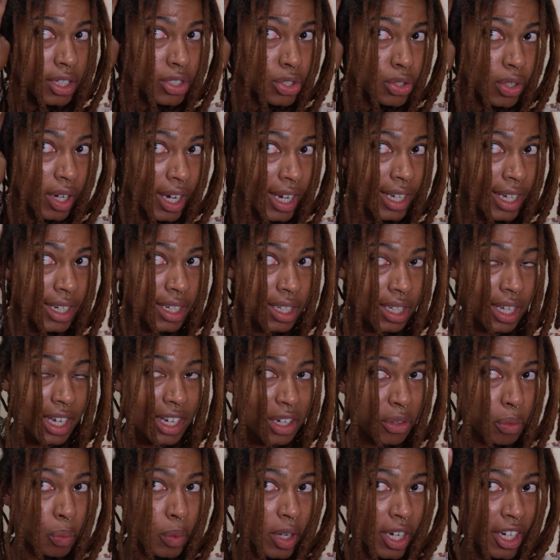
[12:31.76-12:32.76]
trying to
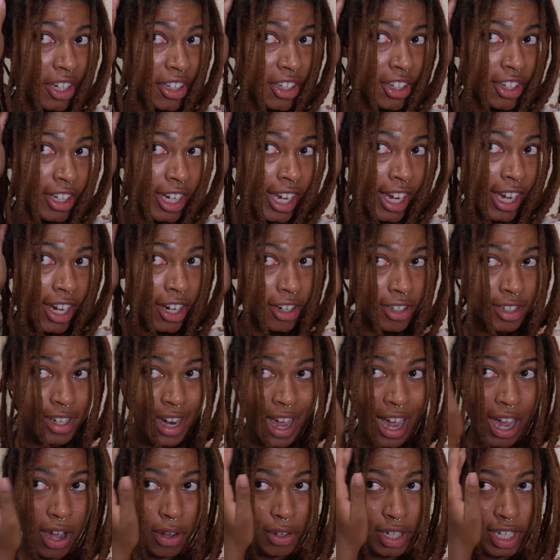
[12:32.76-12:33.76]
like wear your hair
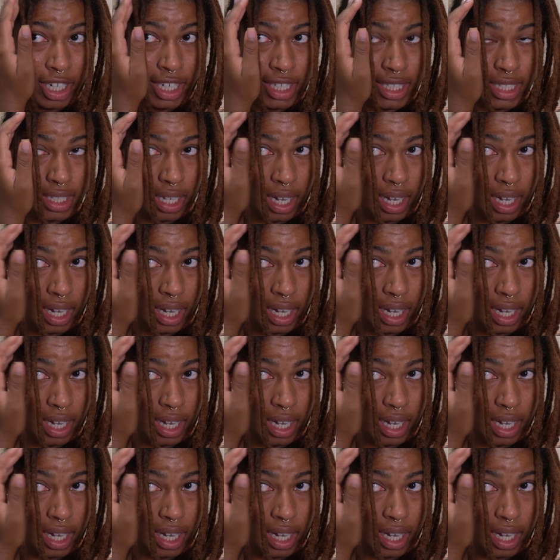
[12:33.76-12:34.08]
down and it's